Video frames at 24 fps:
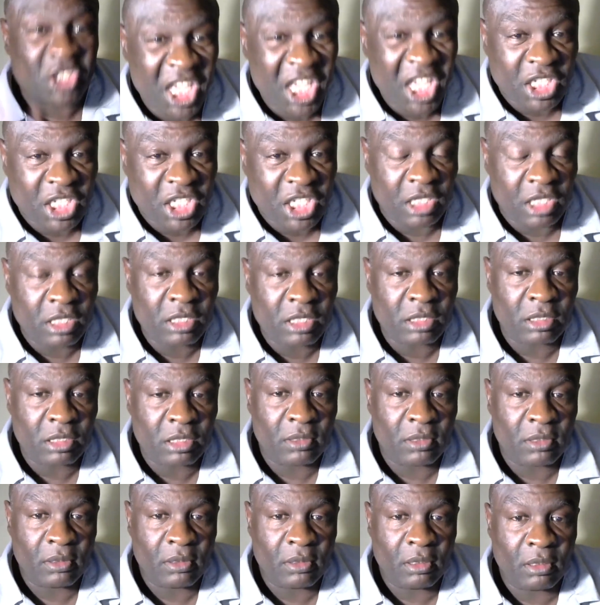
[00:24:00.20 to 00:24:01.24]
teachings
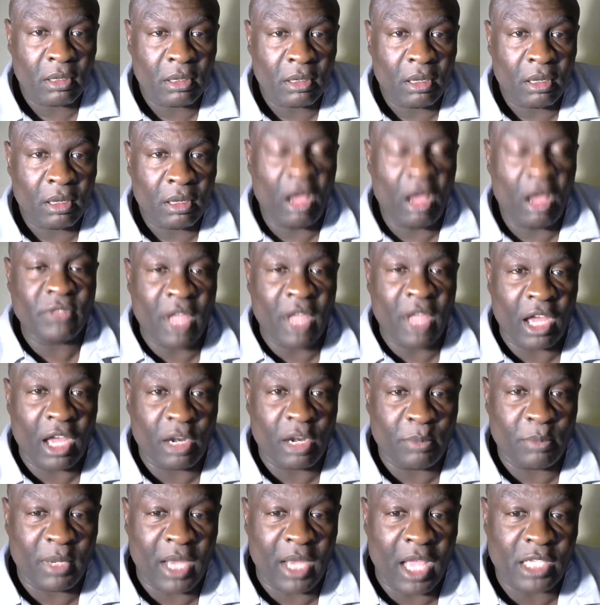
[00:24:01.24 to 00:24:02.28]
of the
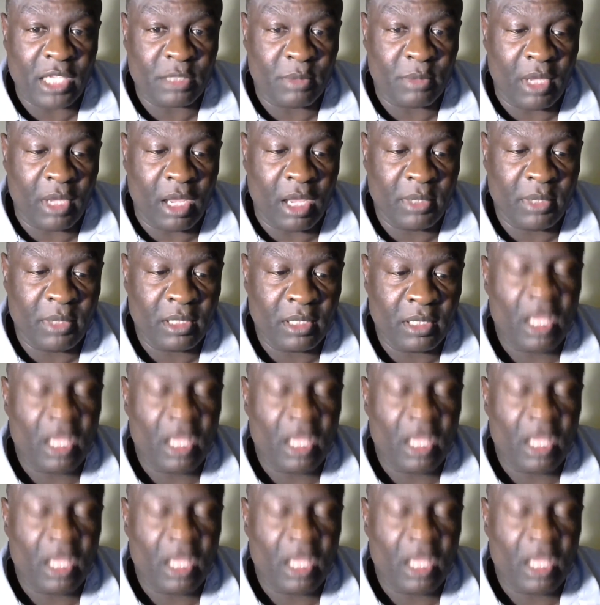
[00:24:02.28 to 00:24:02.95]
Honorable Elijah Muhammad.